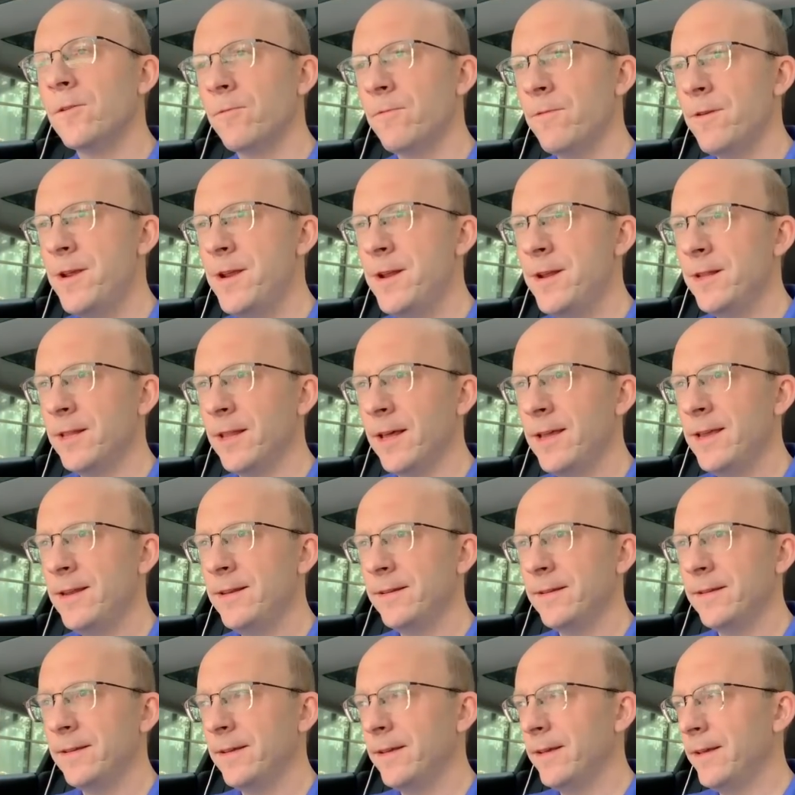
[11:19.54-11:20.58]
Green
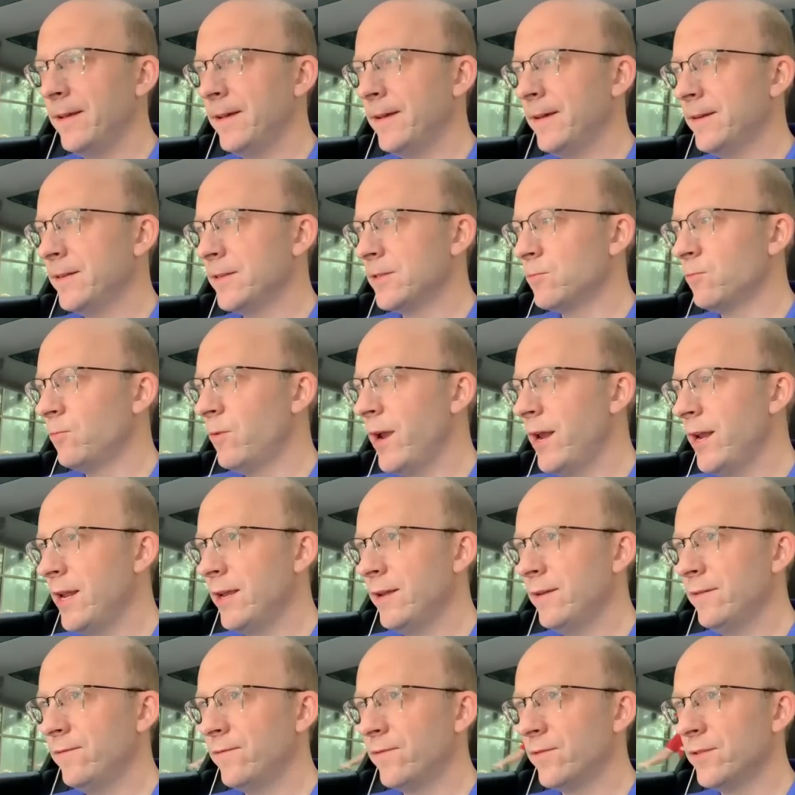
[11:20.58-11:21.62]
light, and it's
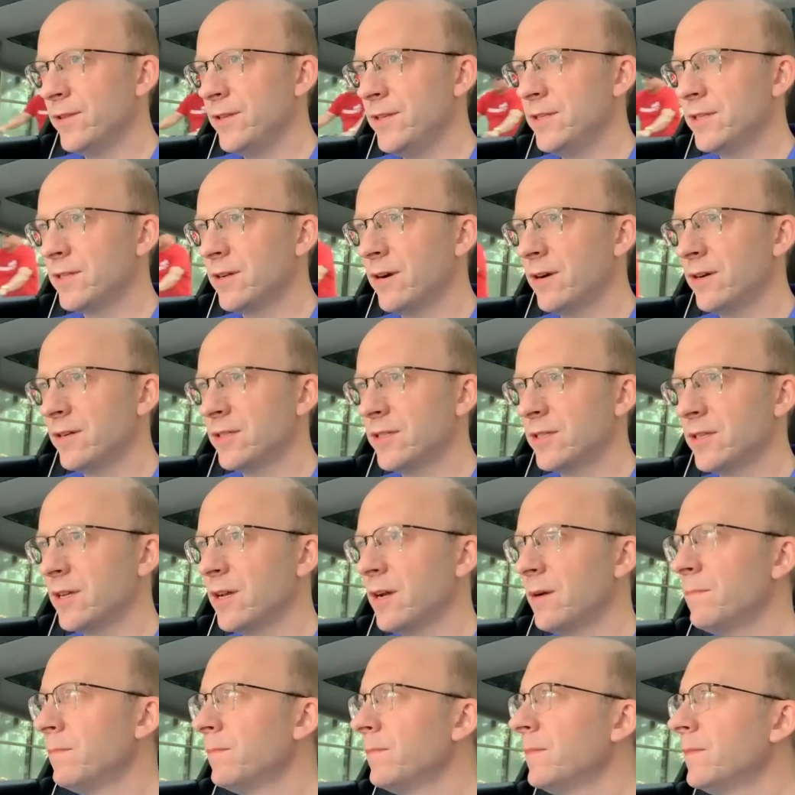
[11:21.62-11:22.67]
waiting for these cars
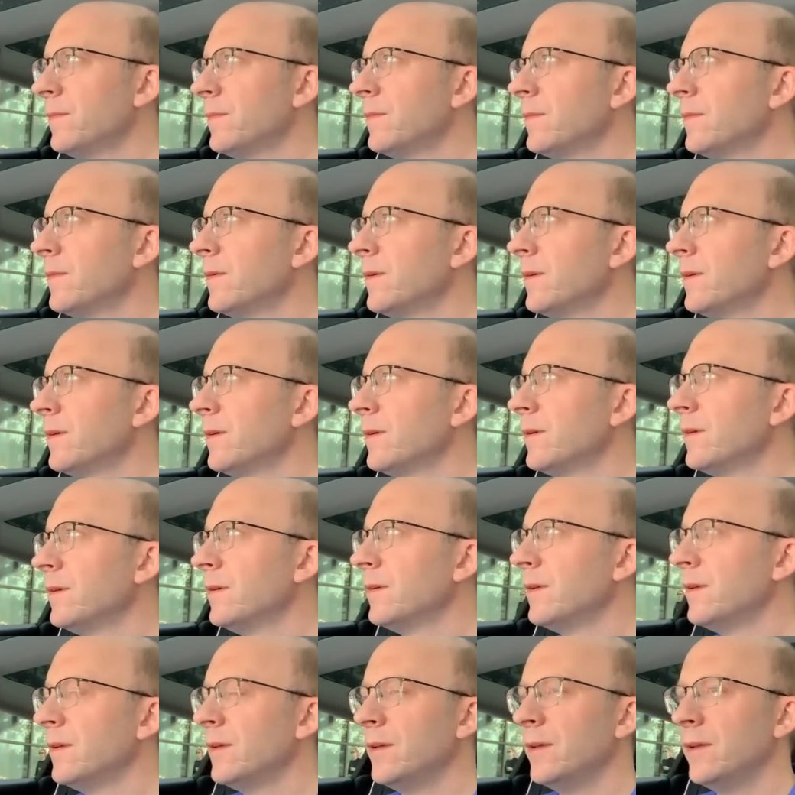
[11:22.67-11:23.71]
to come.
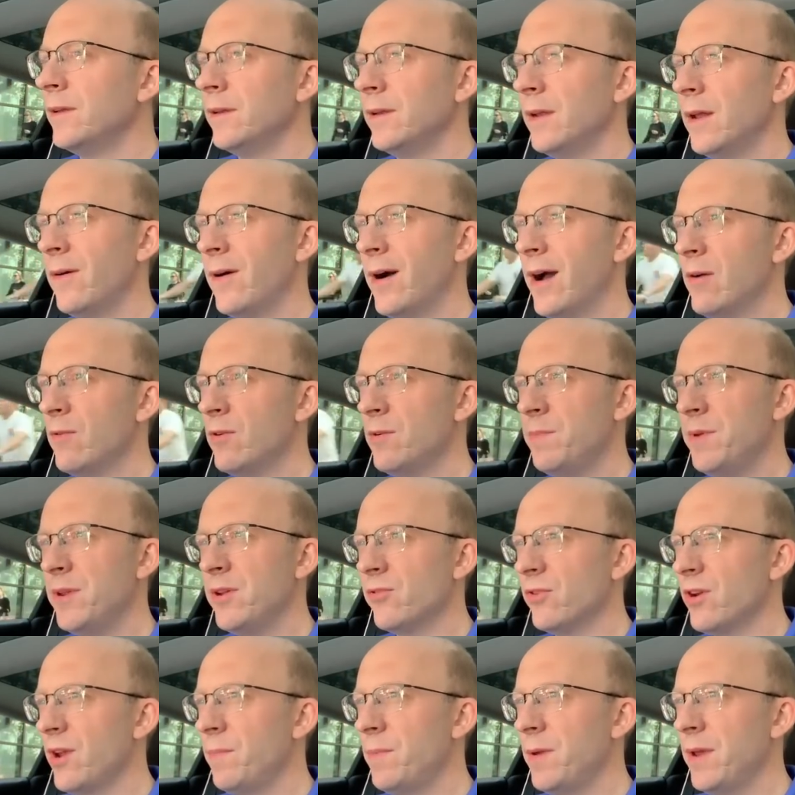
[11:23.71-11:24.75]
Now, I would
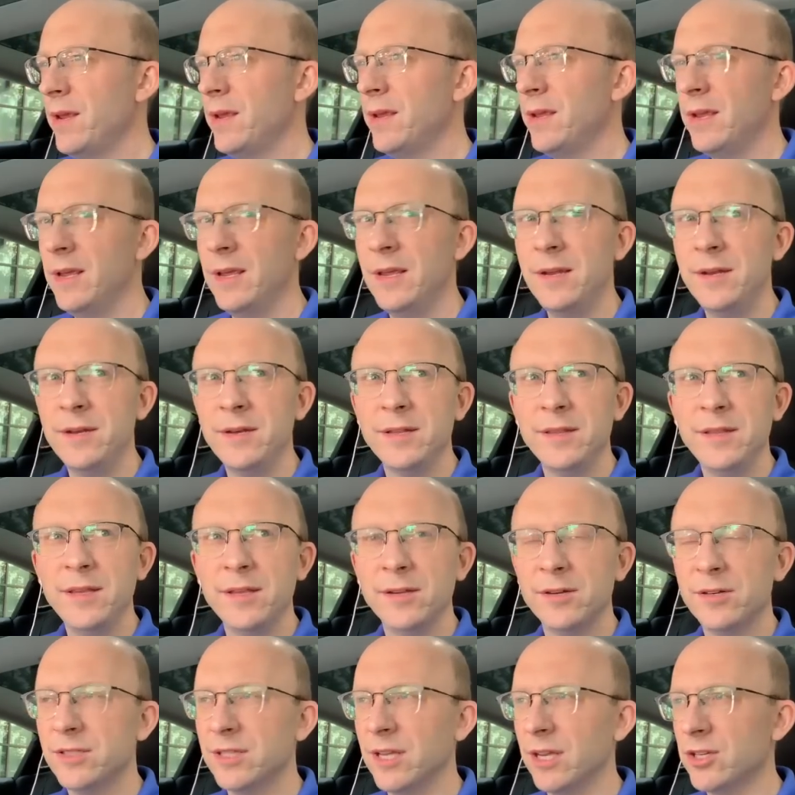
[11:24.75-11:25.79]
be creeping into
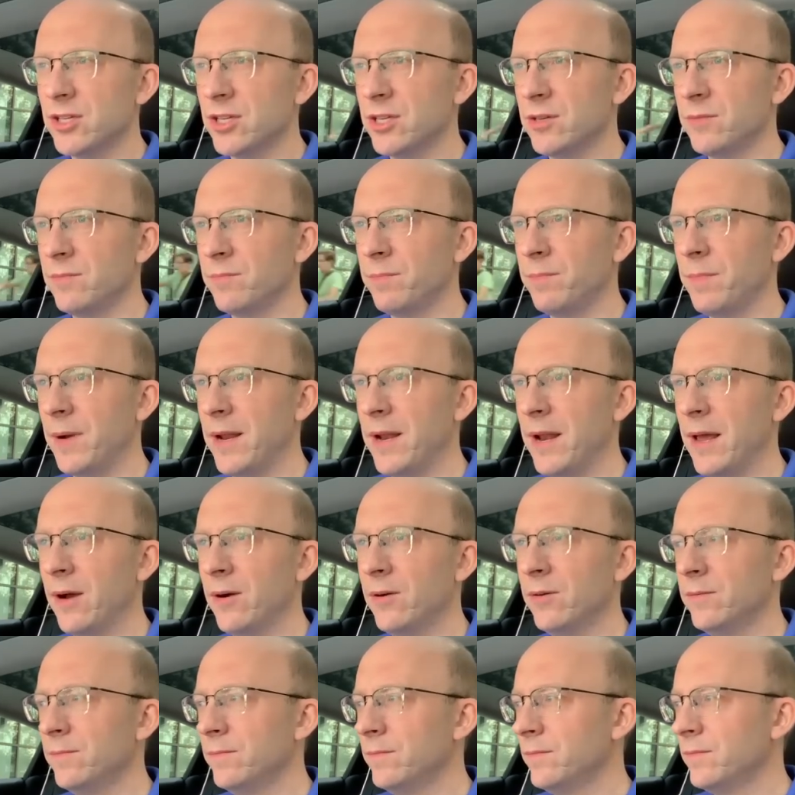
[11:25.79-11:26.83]
the intersection by
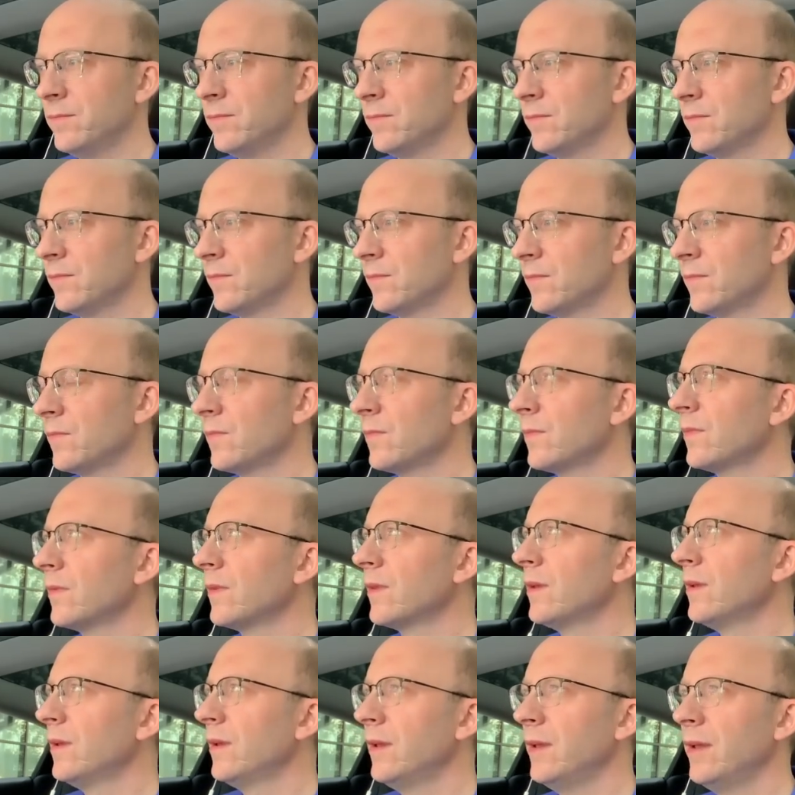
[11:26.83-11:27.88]
now,
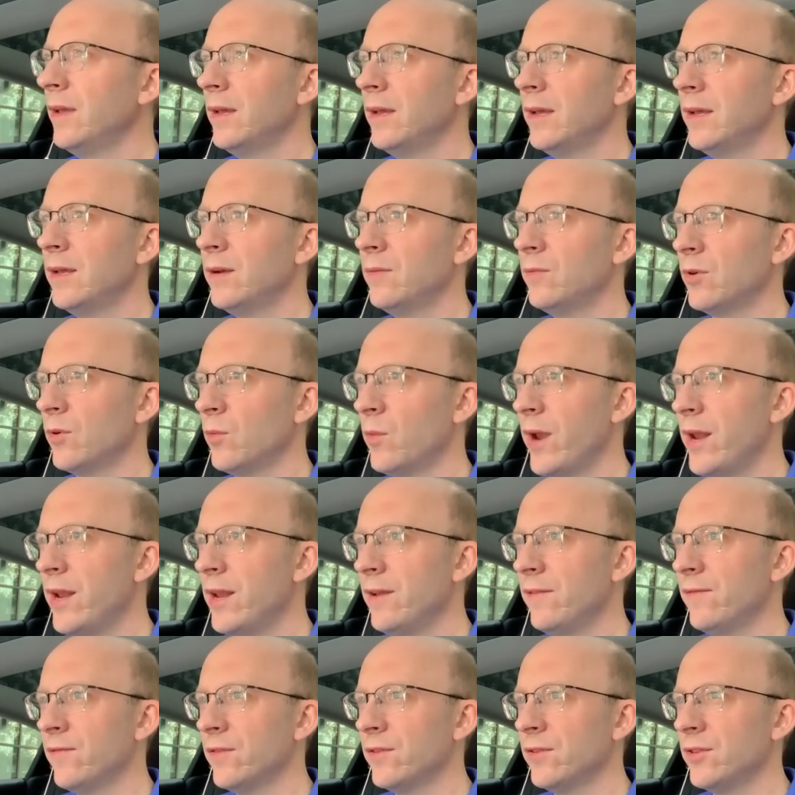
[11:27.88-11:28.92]
and we're
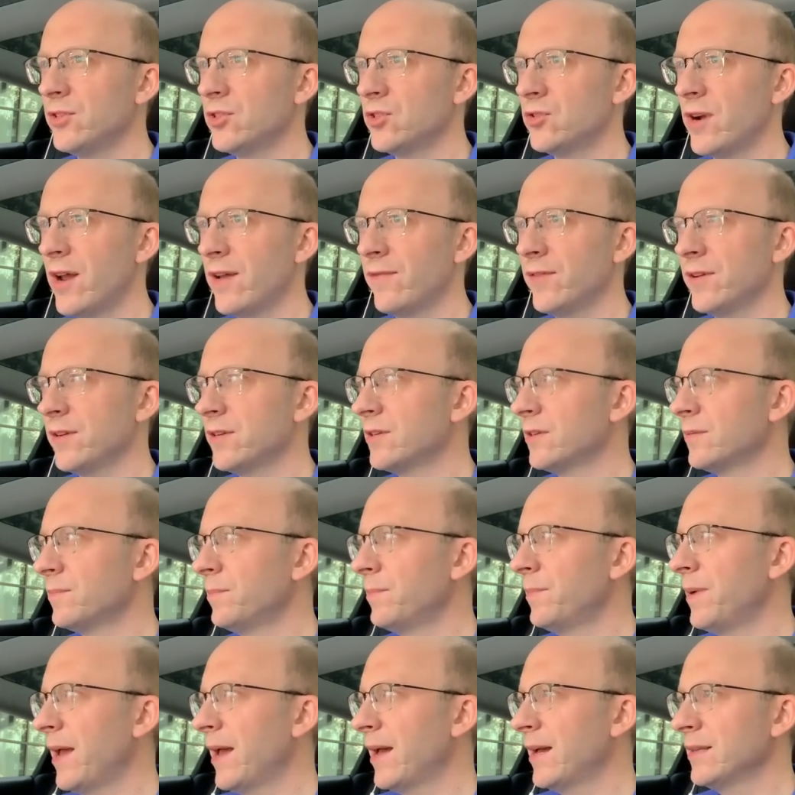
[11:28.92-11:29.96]
waiting for this traffic to
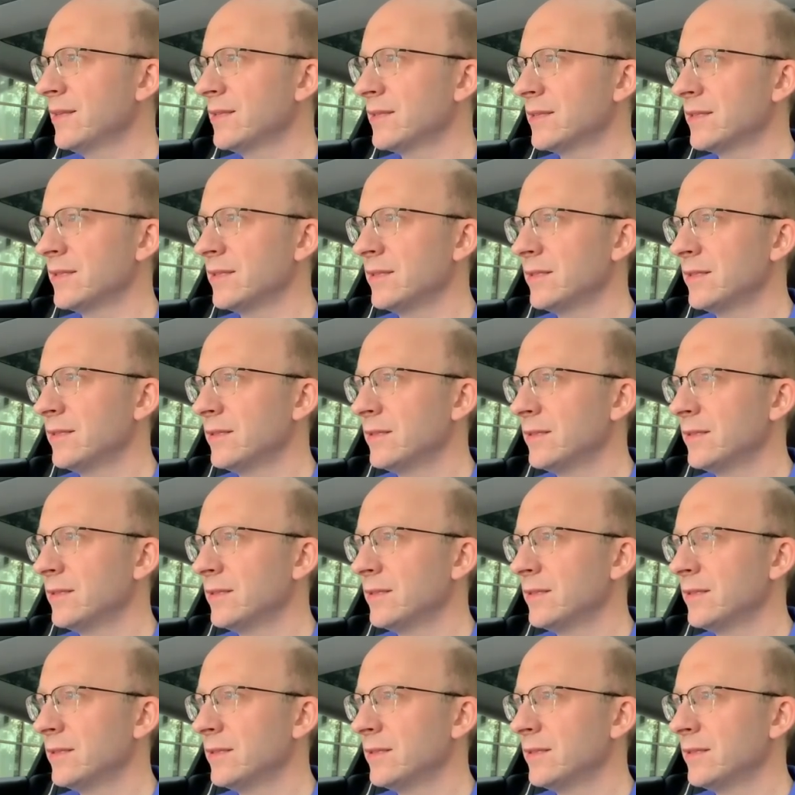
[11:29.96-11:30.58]
pass.